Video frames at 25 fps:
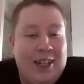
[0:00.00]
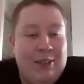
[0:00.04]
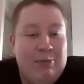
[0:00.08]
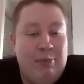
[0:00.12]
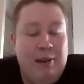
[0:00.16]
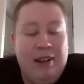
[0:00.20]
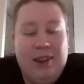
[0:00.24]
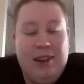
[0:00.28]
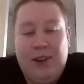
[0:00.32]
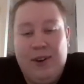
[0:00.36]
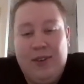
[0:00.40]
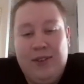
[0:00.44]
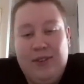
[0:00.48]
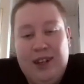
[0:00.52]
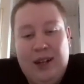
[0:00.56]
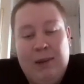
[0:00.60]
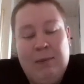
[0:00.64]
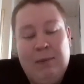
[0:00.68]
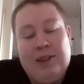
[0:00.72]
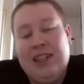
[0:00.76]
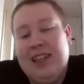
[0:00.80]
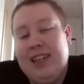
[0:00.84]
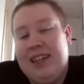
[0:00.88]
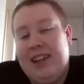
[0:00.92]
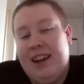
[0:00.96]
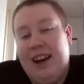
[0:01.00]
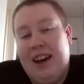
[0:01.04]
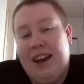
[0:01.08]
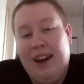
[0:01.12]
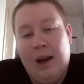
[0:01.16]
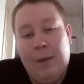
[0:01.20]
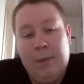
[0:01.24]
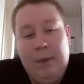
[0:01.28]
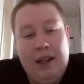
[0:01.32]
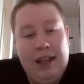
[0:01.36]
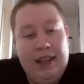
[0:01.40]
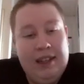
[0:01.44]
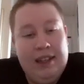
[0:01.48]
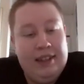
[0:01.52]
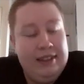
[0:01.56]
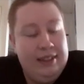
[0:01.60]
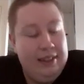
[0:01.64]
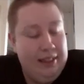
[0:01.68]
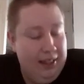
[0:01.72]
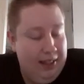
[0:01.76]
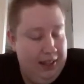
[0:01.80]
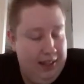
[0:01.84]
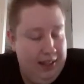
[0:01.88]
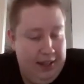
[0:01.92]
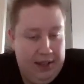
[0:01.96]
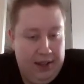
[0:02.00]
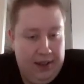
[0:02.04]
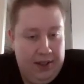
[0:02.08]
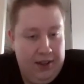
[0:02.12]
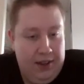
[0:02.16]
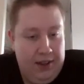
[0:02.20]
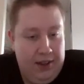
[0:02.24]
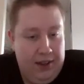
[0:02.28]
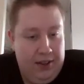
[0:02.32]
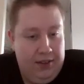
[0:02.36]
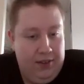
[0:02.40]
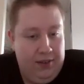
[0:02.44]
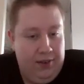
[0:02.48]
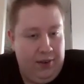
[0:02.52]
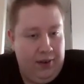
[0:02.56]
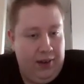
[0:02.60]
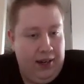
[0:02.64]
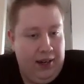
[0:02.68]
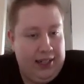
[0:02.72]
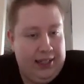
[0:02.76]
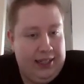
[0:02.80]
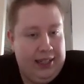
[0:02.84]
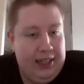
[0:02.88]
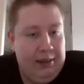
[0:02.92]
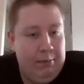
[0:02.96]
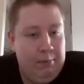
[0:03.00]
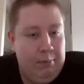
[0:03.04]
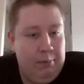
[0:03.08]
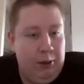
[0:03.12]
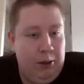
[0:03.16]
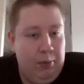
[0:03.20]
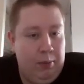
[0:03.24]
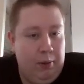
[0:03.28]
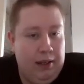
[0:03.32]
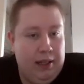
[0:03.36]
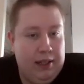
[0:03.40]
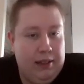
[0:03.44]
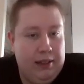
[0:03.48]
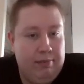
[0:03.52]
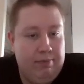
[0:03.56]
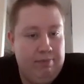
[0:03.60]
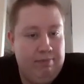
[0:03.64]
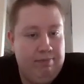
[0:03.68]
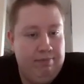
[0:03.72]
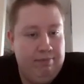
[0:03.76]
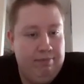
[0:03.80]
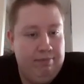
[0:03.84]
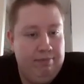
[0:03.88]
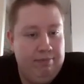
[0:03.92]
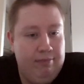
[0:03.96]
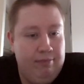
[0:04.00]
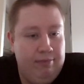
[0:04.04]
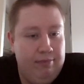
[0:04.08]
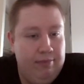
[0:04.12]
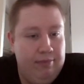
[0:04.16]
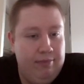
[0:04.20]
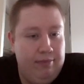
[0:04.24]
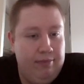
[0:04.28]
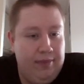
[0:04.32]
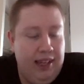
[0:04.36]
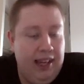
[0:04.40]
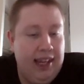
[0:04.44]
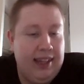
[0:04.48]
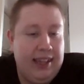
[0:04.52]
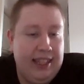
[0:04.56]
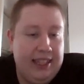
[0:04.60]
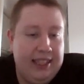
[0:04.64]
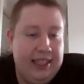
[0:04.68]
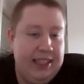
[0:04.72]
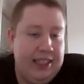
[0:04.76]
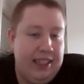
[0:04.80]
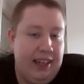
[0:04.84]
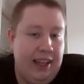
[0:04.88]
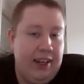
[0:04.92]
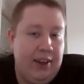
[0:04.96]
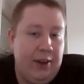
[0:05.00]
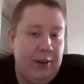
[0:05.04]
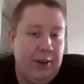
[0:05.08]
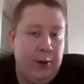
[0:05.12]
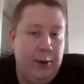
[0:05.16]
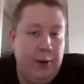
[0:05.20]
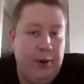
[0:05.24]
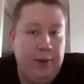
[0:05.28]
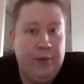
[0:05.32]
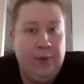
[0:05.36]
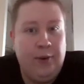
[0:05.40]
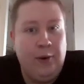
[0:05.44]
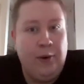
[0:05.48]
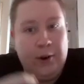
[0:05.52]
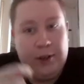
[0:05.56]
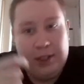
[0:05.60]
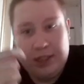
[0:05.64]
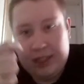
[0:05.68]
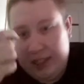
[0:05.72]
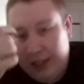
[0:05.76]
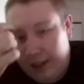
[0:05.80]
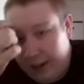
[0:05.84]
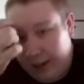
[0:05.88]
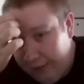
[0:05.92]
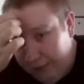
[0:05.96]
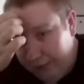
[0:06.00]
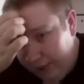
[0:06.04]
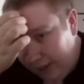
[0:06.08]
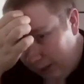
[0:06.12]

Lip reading: has better films like Hanabi, for example. But yeah, this is like a good four-star